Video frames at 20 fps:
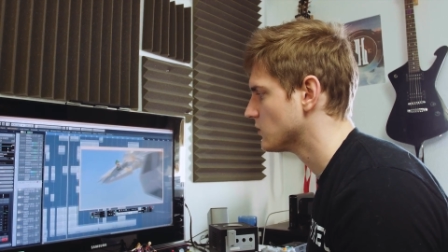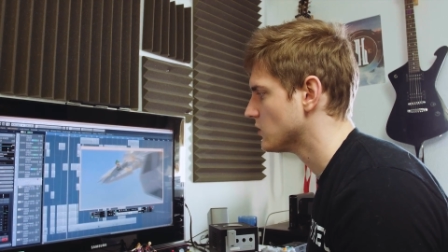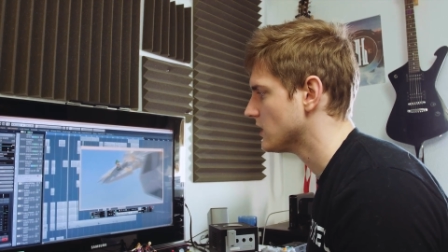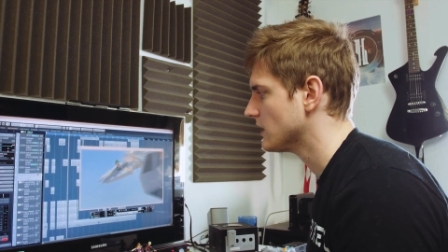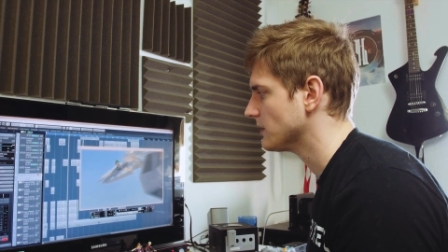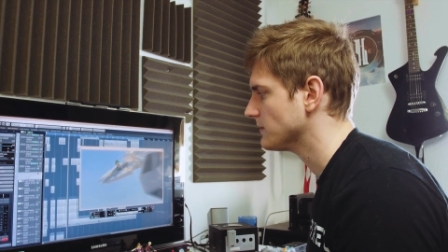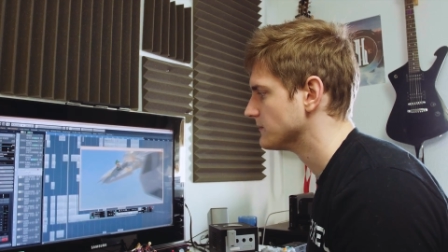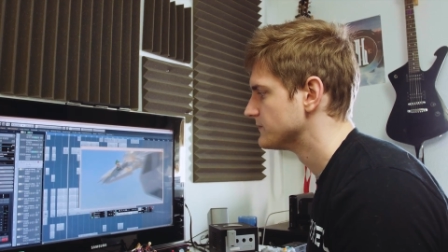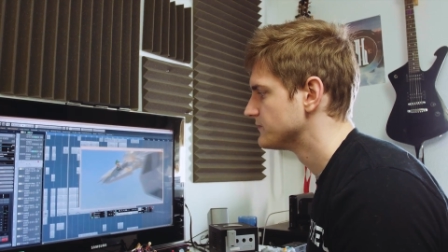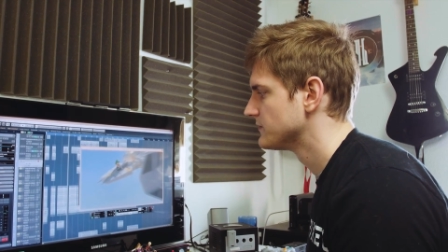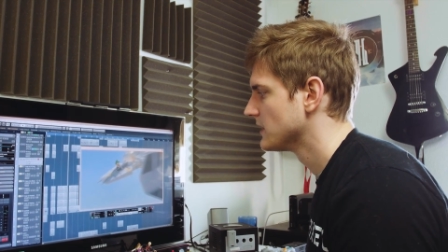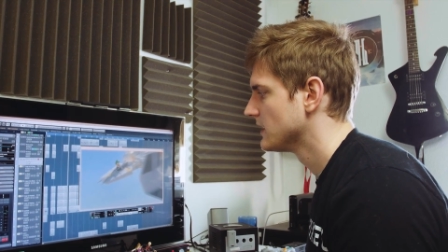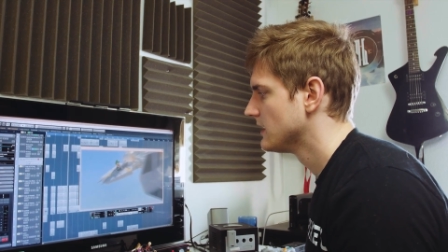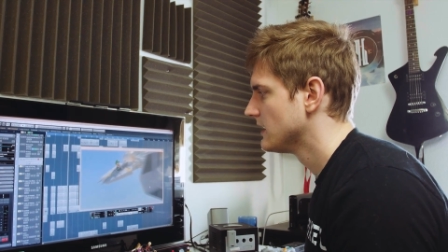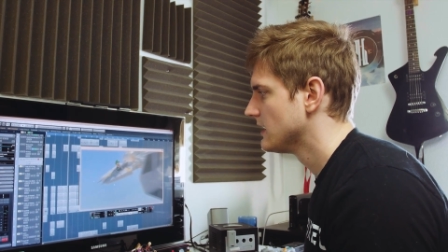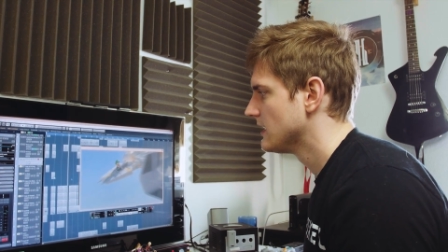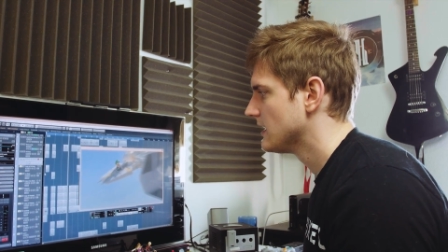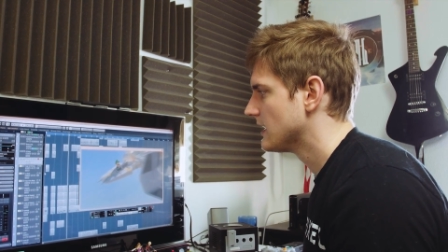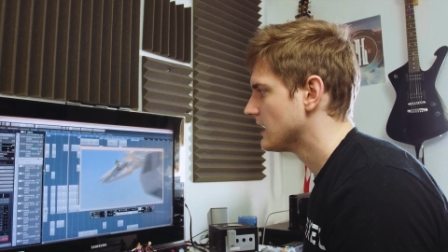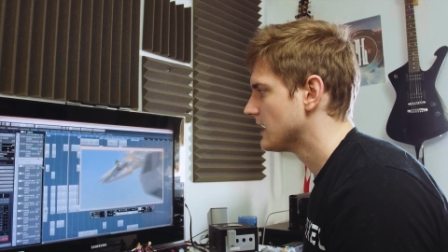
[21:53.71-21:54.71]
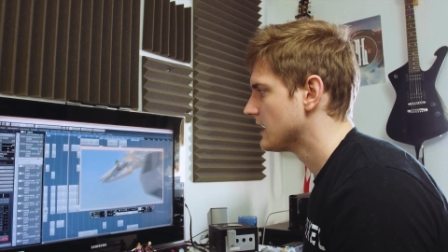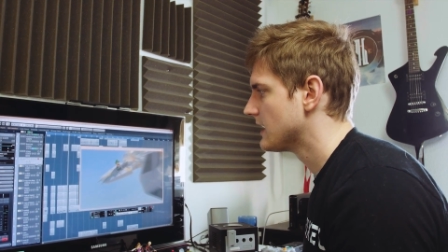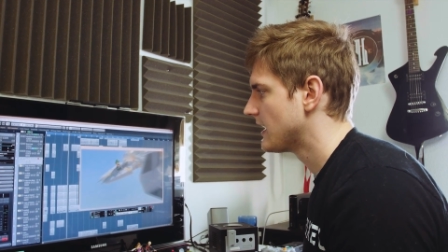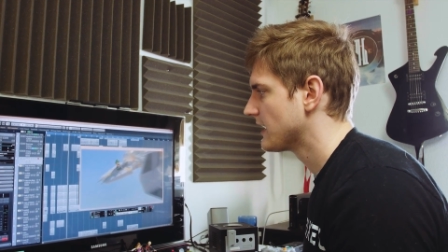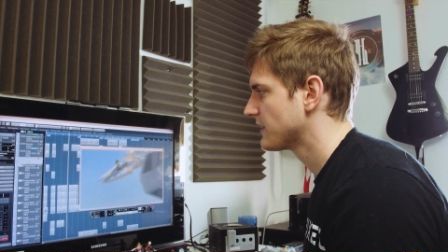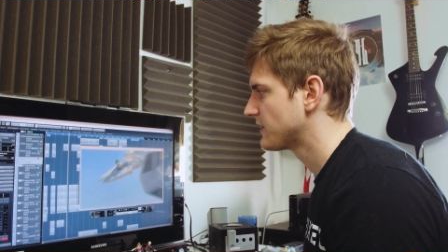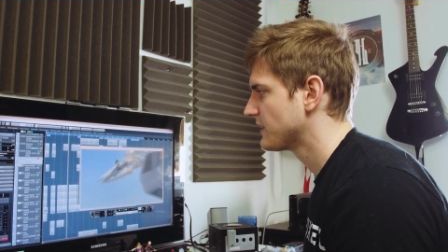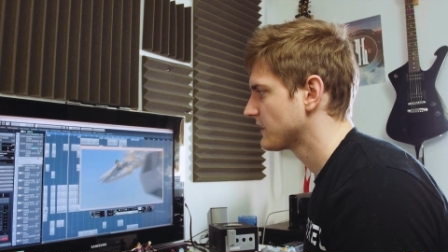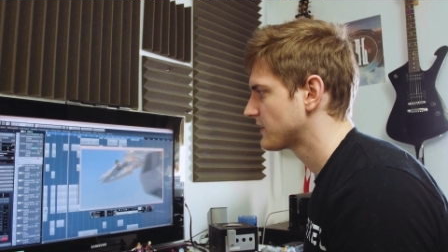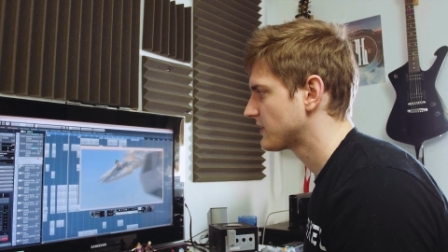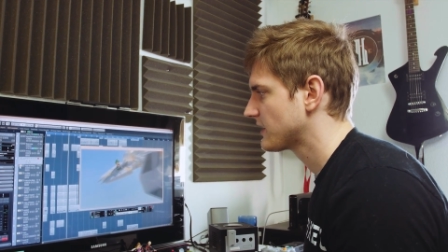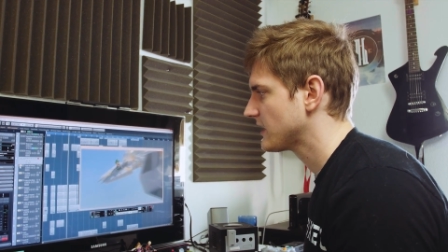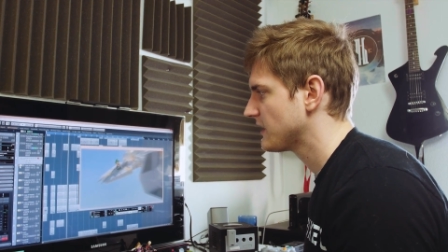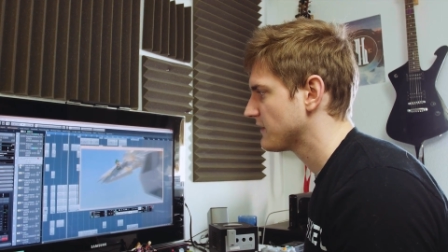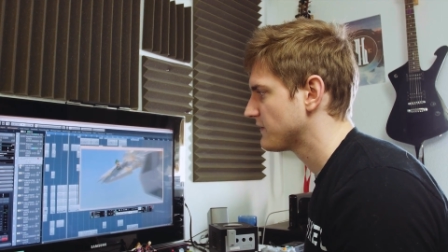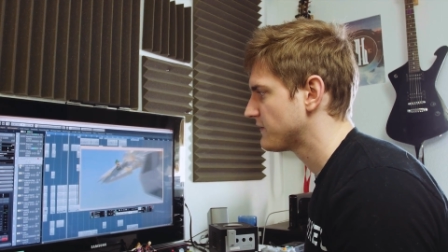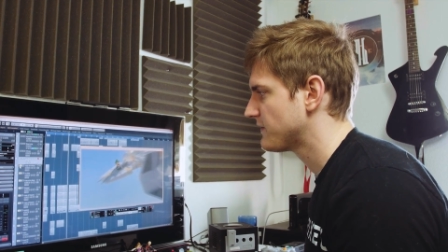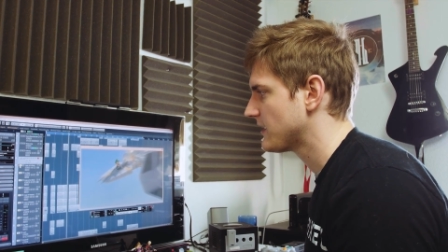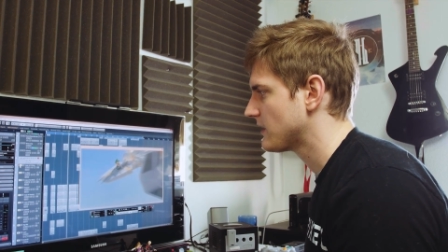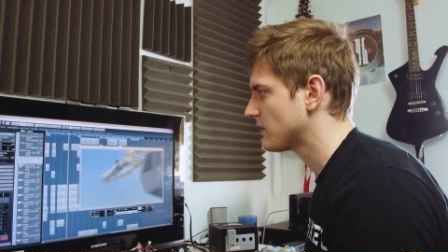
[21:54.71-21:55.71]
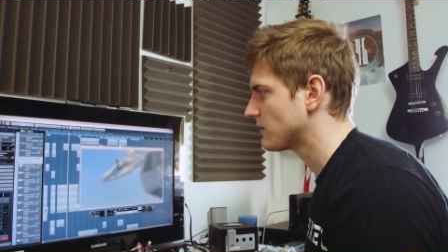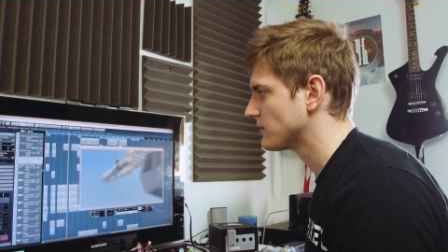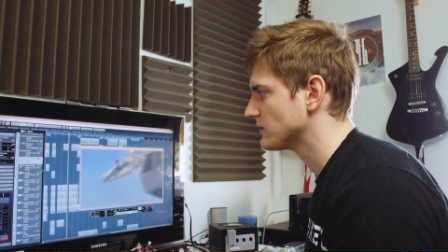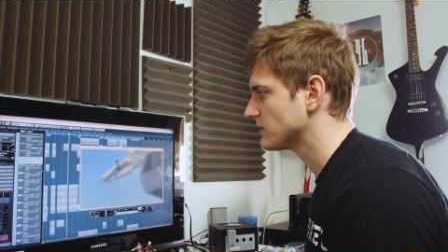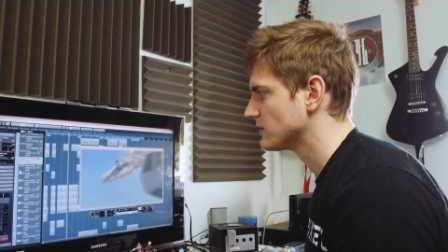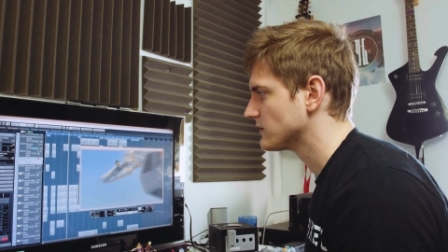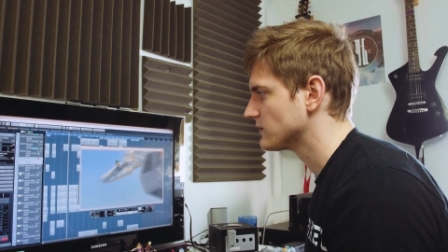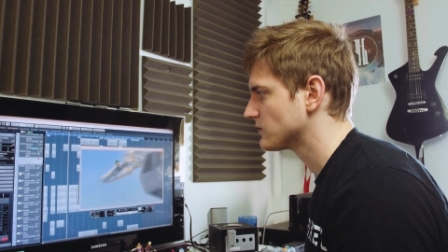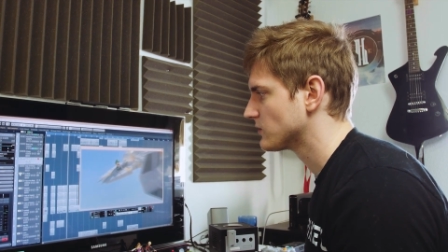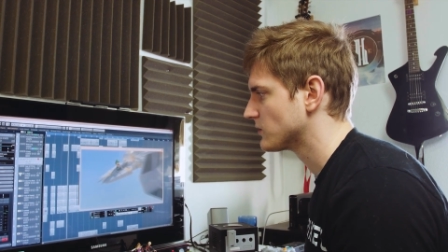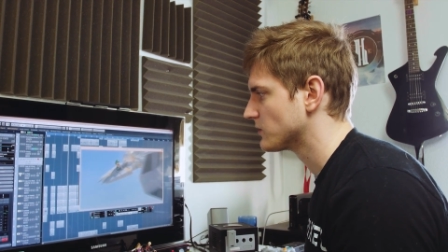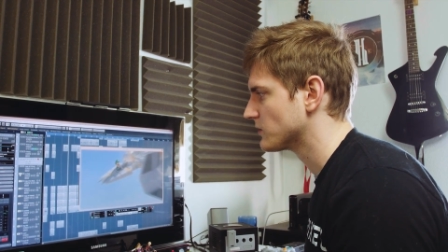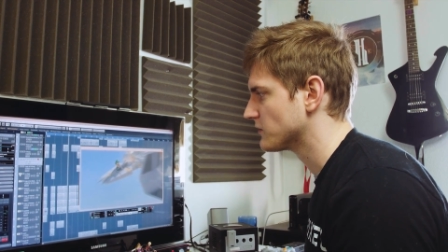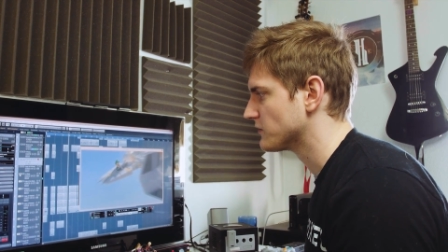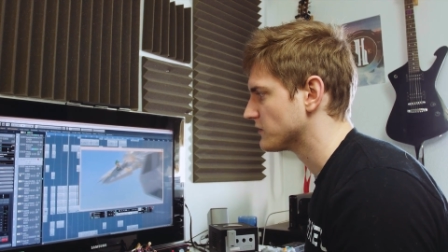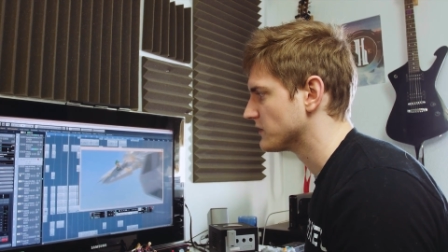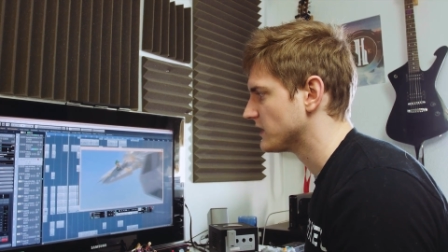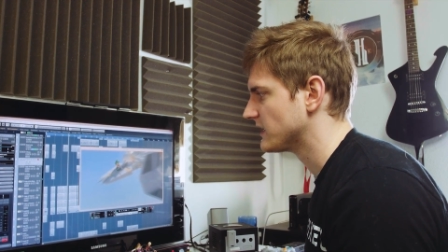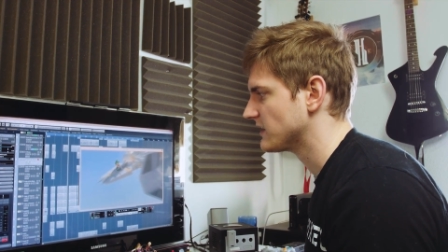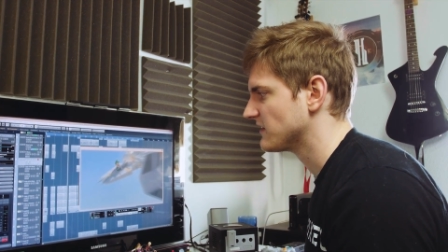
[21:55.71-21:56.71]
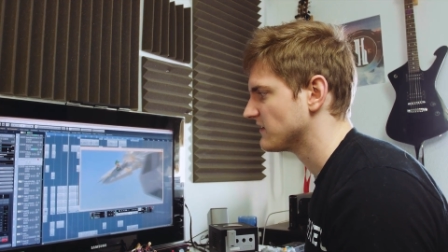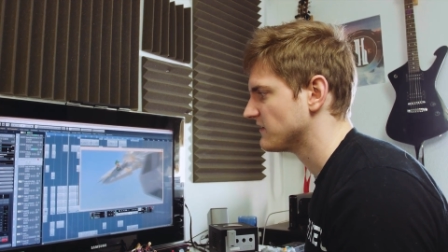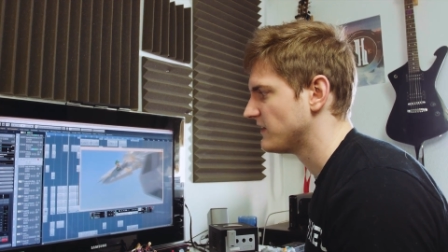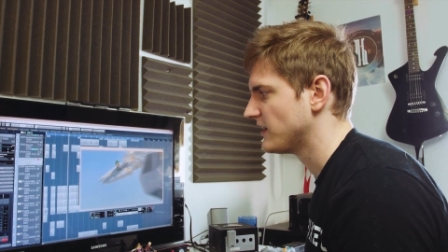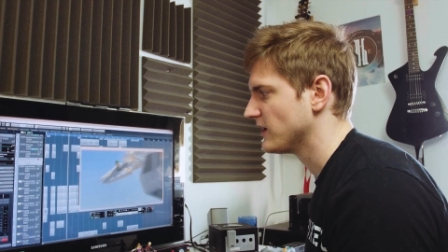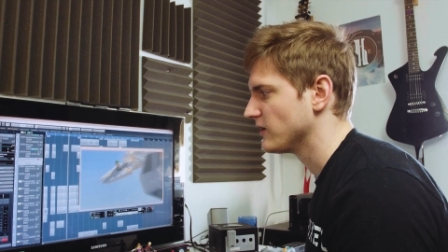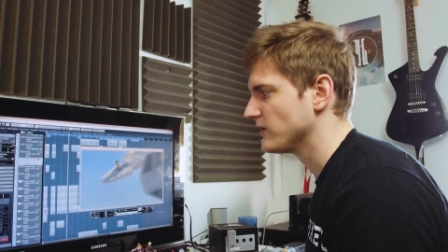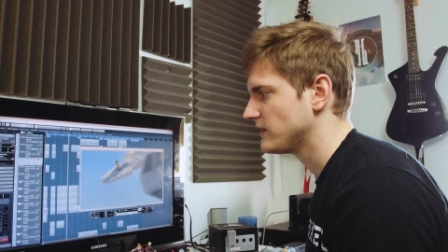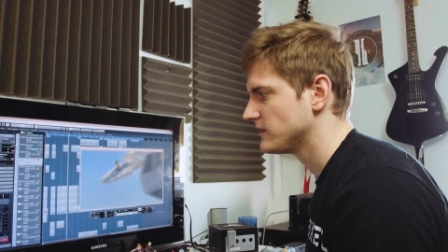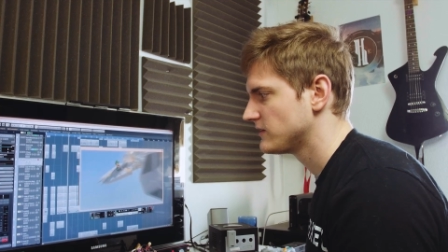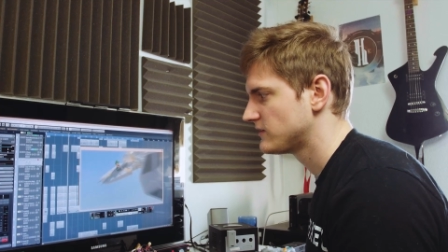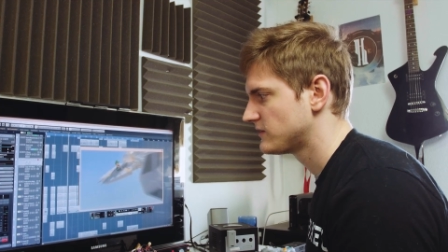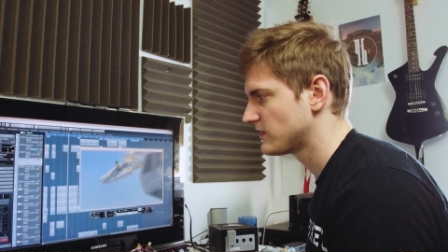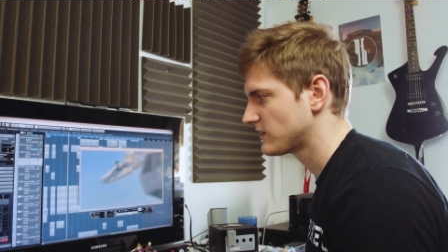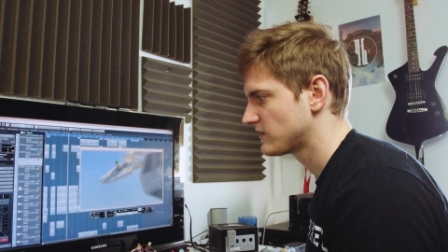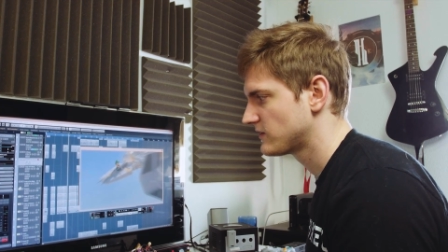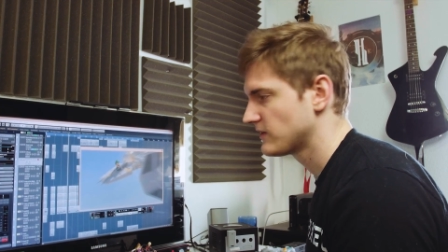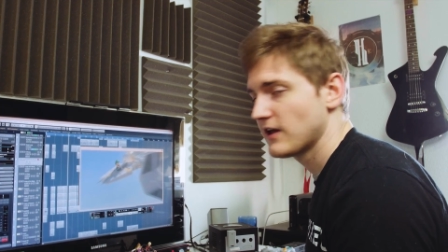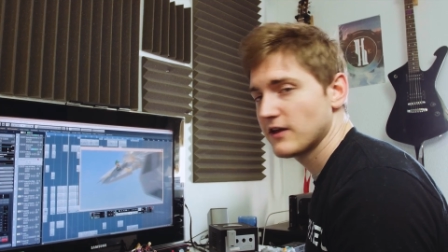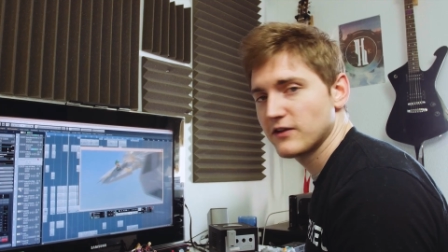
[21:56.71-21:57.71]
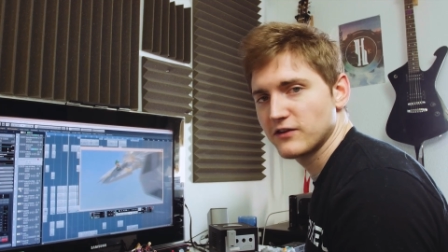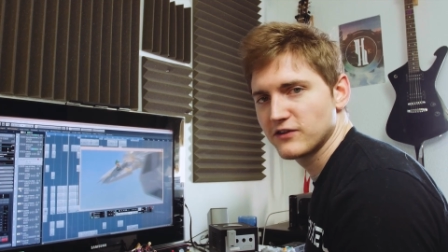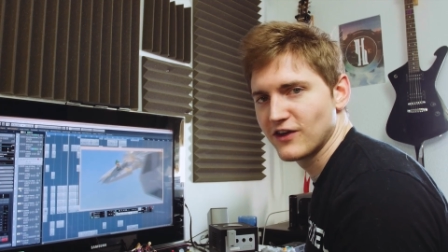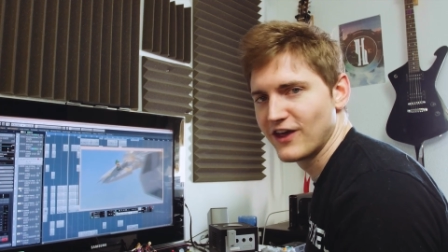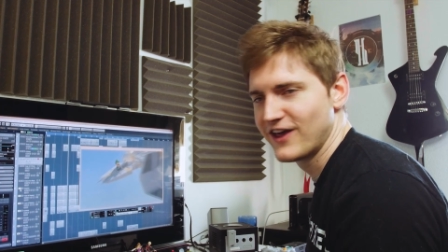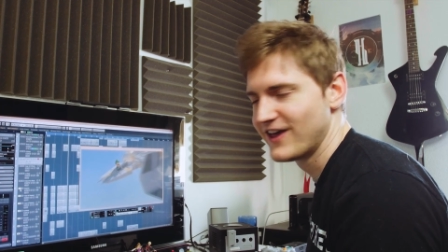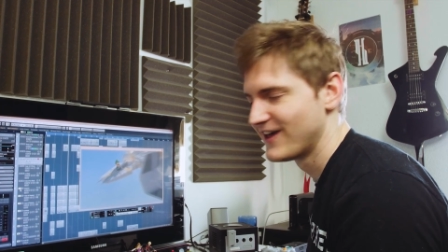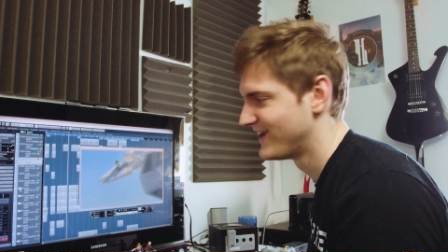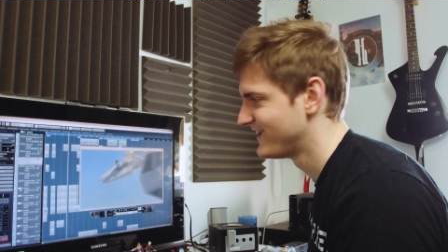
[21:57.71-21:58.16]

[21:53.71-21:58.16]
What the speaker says: one. I think that I found sort of like varied success.